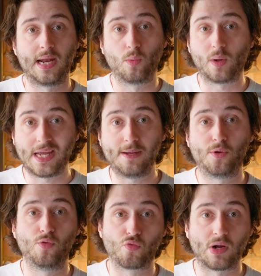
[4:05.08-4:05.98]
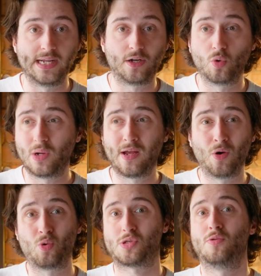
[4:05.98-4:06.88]
and it will keep you really cool. It
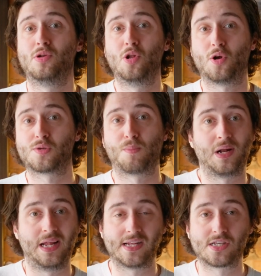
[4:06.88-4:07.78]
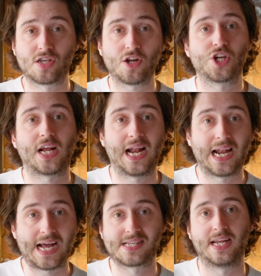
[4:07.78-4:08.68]
also looks brilliant. It's such a
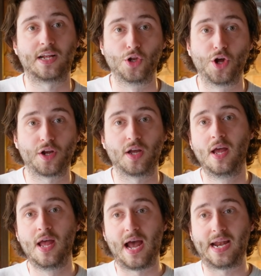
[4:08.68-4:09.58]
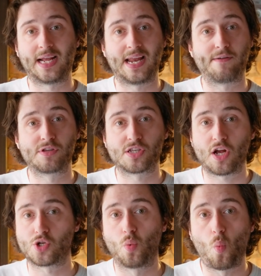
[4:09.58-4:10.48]
classic look, and it can have such a